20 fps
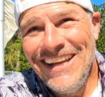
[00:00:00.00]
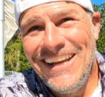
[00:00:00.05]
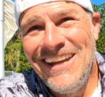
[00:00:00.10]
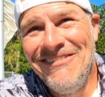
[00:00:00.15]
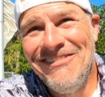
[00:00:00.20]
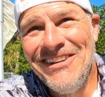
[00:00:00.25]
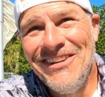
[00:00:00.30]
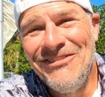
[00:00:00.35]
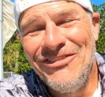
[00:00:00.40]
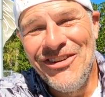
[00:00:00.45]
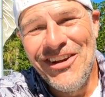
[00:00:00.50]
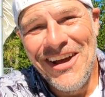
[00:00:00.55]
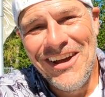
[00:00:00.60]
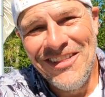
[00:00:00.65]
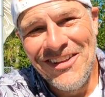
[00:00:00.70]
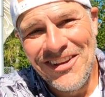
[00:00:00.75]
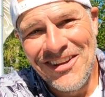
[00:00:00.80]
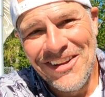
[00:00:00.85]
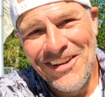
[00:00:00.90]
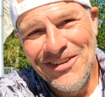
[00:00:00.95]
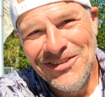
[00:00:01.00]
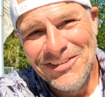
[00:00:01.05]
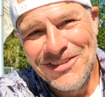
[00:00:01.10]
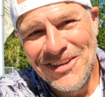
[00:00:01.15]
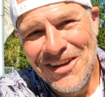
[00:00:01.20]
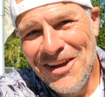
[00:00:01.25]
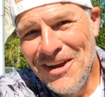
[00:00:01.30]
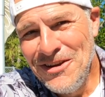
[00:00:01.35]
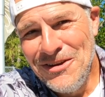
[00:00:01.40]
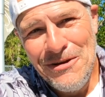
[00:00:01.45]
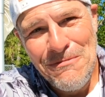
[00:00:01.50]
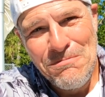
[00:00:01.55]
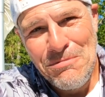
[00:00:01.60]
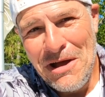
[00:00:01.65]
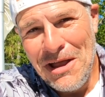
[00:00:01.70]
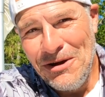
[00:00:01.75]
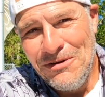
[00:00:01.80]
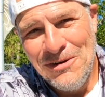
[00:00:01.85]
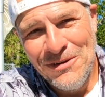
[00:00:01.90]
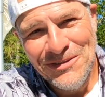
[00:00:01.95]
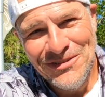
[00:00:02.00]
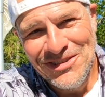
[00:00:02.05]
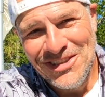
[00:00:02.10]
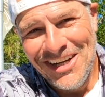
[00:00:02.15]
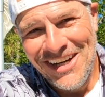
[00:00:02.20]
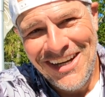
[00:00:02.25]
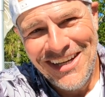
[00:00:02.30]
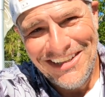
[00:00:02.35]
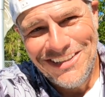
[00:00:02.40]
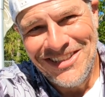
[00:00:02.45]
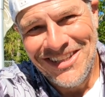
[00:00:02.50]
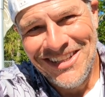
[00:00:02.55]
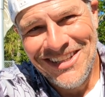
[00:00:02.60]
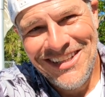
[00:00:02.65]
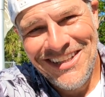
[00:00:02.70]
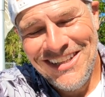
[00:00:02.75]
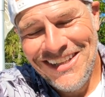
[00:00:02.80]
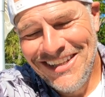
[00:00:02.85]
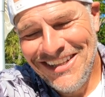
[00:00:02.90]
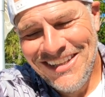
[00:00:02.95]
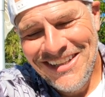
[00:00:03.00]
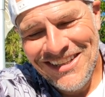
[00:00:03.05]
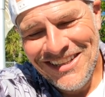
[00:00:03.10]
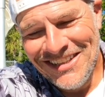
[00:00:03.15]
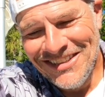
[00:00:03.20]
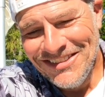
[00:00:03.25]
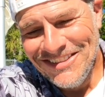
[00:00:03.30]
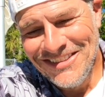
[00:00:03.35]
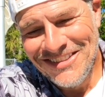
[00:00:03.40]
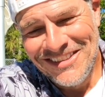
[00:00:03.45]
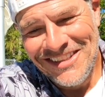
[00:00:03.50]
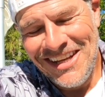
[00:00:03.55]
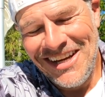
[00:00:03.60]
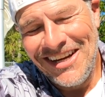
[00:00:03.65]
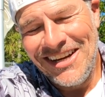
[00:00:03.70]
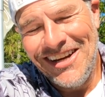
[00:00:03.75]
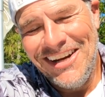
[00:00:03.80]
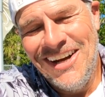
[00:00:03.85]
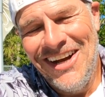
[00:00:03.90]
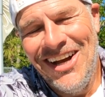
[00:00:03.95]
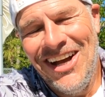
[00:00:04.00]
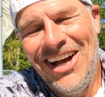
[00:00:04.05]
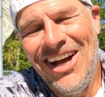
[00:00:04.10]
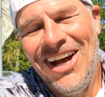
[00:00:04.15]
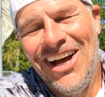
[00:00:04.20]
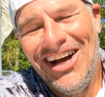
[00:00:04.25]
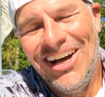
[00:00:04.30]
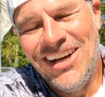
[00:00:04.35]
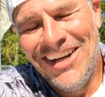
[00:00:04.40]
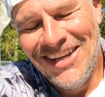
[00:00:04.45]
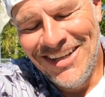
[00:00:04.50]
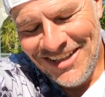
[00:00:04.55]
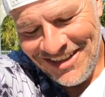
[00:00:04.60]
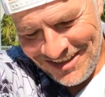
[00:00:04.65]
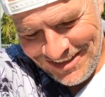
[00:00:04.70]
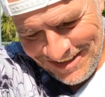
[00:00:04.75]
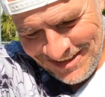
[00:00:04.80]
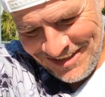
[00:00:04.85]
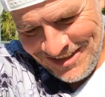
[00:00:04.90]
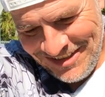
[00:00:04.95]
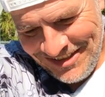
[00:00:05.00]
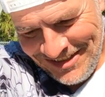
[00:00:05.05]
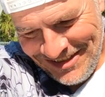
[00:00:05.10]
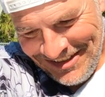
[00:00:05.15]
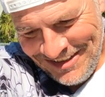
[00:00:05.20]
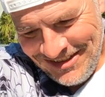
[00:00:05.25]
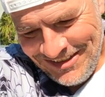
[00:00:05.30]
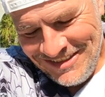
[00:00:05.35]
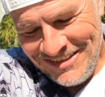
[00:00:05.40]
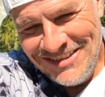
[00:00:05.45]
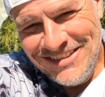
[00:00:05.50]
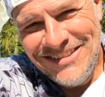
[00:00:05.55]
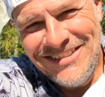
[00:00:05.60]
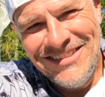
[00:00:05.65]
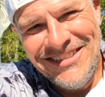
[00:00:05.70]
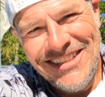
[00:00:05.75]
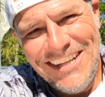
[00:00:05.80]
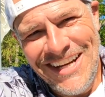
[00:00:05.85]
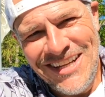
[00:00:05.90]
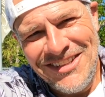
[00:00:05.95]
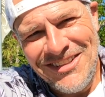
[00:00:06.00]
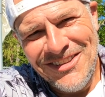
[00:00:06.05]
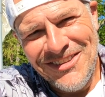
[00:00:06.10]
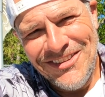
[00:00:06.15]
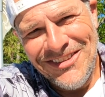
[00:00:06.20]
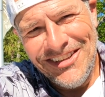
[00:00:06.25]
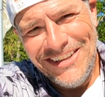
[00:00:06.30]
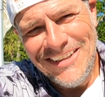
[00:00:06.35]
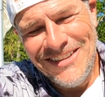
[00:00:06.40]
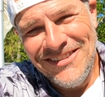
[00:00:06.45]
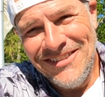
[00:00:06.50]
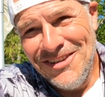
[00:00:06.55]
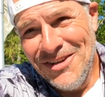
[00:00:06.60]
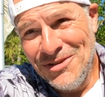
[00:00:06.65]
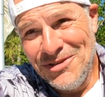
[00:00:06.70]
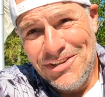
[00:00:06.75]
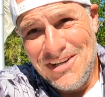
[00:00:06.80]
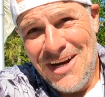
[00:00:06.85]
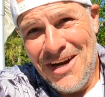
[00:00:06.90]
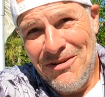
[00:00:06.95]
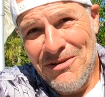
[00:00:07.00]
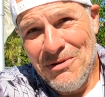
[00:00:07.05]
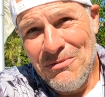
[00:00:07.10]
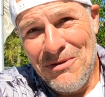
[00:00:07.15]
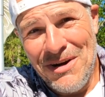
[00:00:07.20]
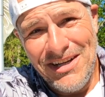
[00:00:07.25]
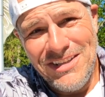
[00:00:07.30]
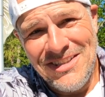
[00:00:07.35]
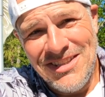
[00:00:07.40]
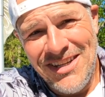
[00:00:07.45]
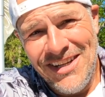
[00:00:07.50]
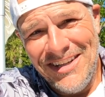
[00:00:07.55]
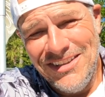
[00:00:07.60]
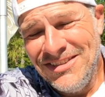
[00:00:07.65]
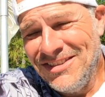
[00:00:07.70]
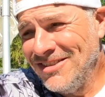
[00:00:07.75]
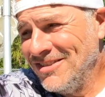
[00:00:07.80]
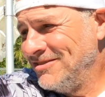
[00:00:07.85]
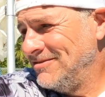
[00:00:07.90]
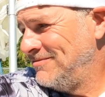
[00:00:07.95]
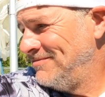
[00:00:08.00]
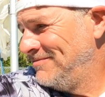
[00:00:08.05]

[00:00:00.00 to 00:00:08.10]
Even if you have the clothes, you probably won't change because you're just like, ugh. Not doing it. No shower, why change?